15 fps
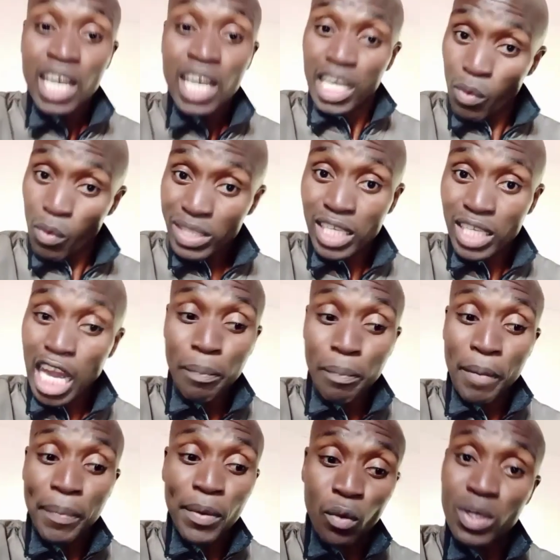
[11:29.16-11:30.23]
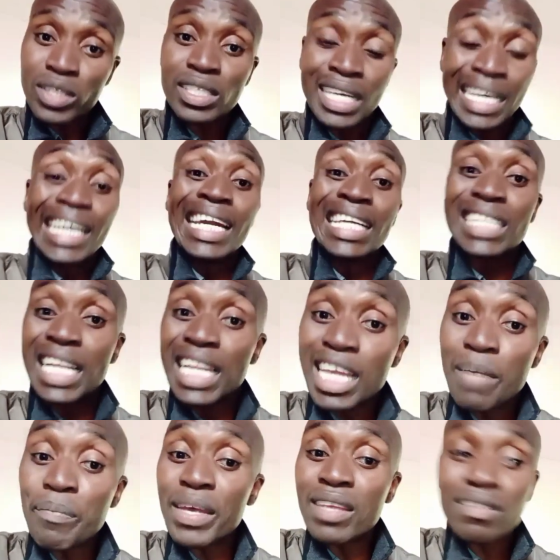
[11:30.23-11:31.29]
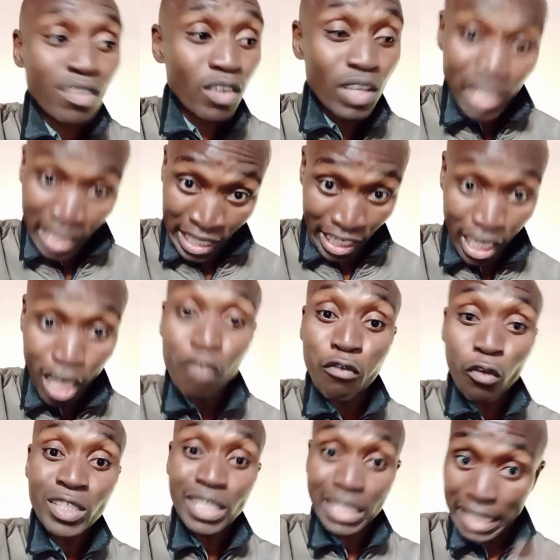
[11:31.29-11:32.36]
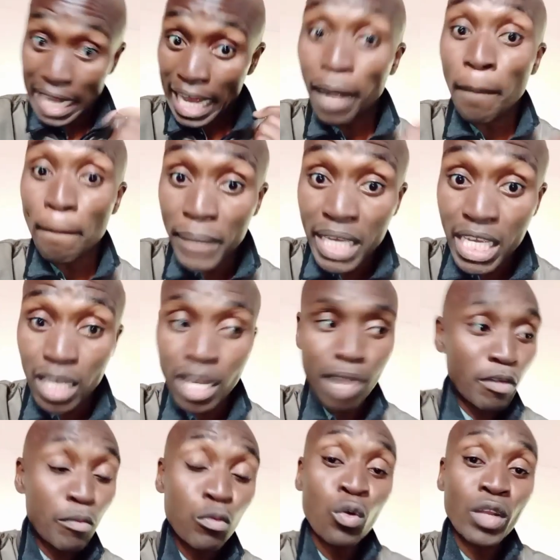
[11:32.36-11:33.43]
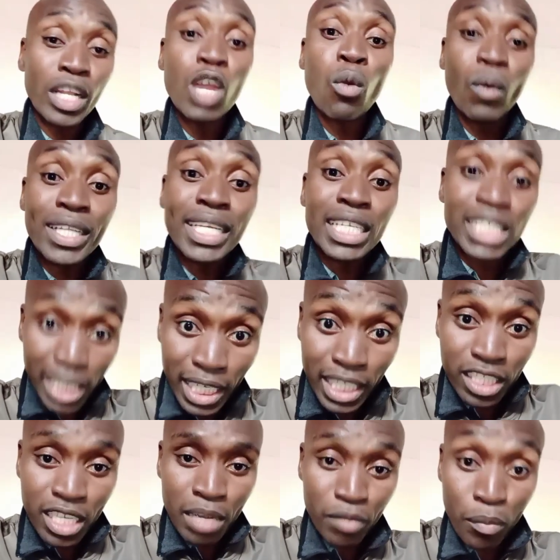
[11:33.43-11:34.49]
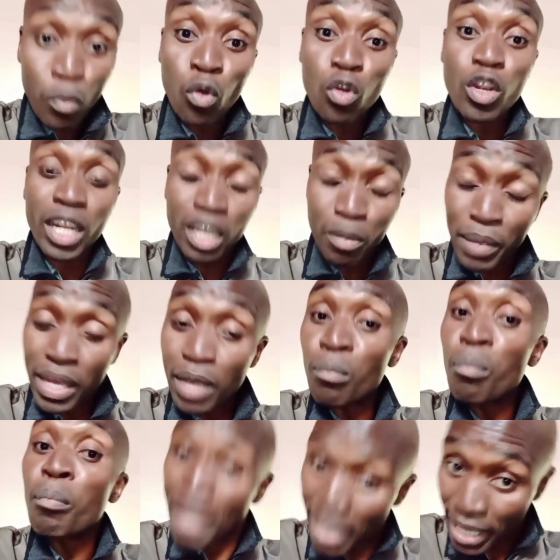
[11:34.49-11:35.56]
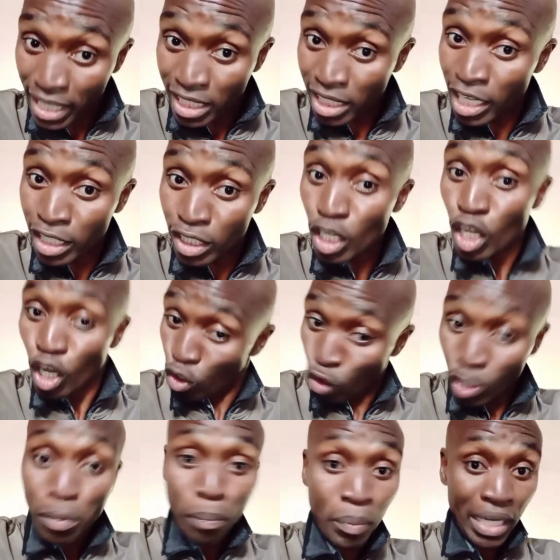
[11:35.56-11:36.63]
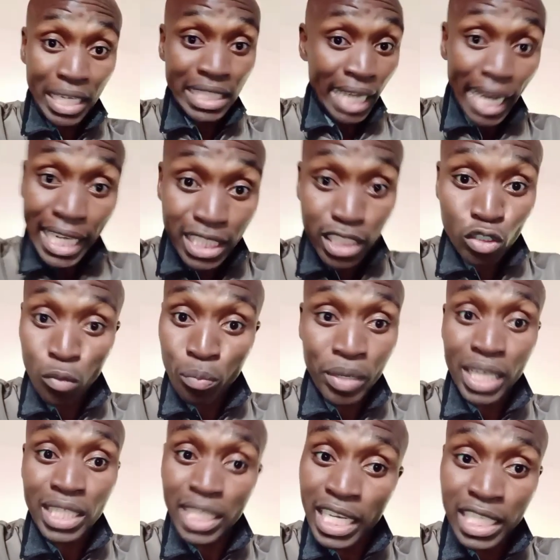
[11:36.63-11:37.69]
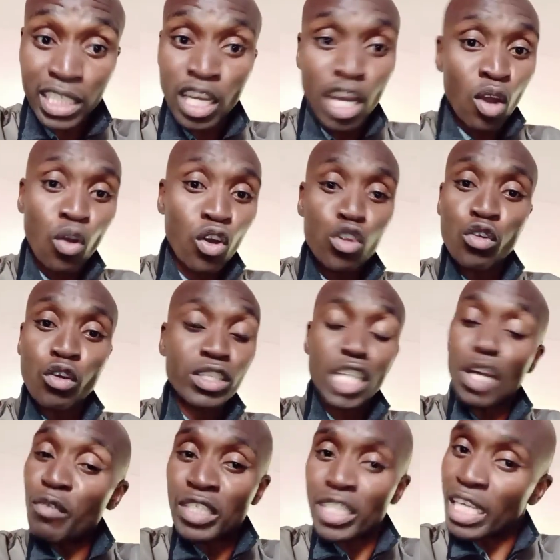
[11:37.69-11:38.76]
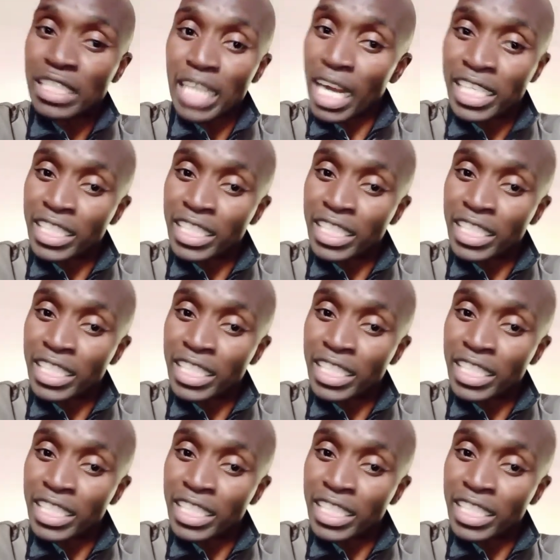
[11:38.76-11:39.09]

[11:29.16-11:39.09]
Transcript: He was happy because it limits the real voices like me, people who really want a change, people who really make a change, not pretend to be a change, calling yourself a change